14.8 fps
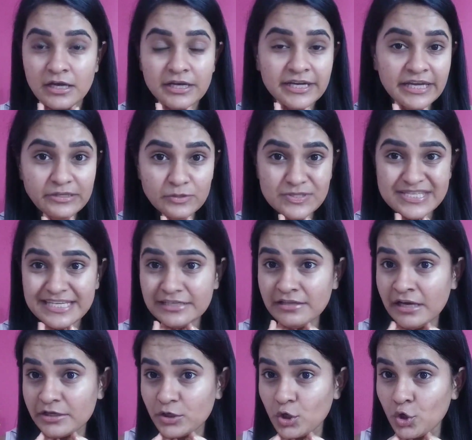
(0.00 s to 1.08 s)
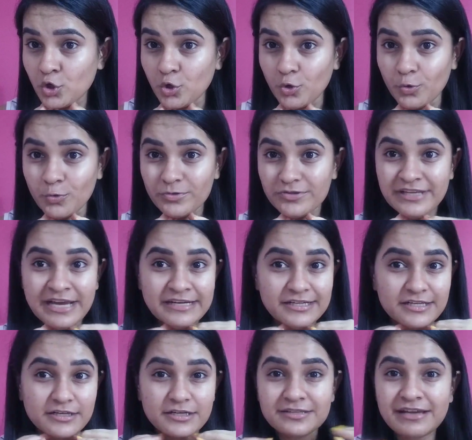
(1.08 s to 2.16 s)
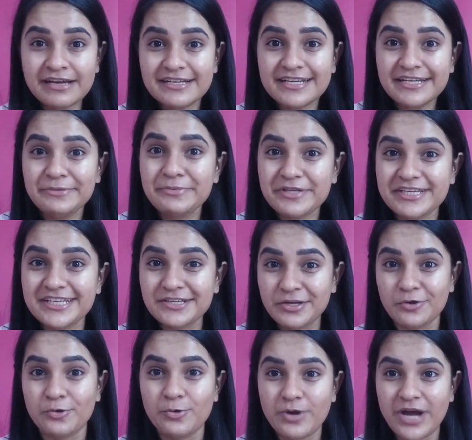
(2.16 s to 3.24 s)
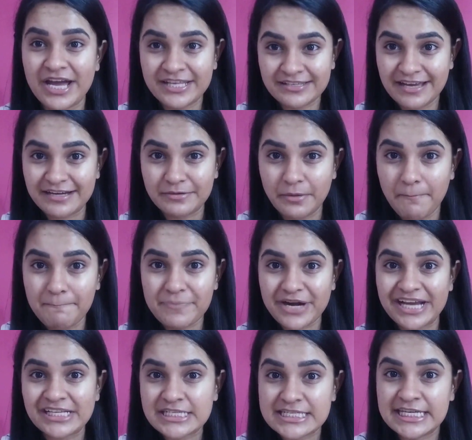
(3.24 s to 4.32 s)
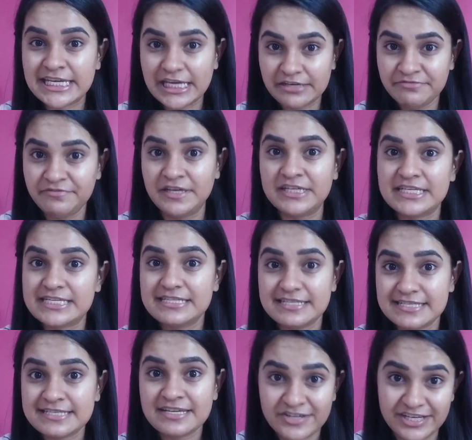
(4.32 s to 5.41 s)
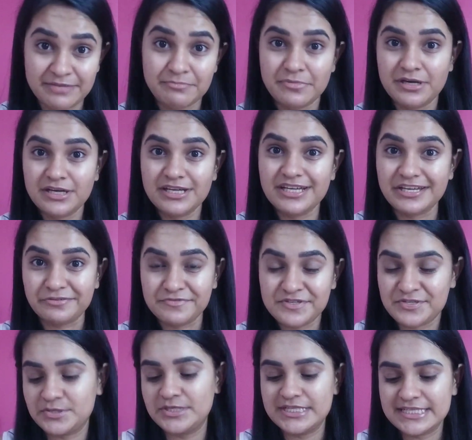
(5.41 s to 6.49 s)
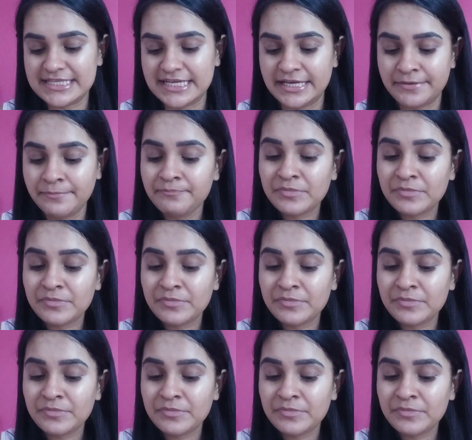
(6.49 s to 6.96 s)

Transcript: Can you see that glow, that, that immediate glow and that brightening effect this cream gives to your skin?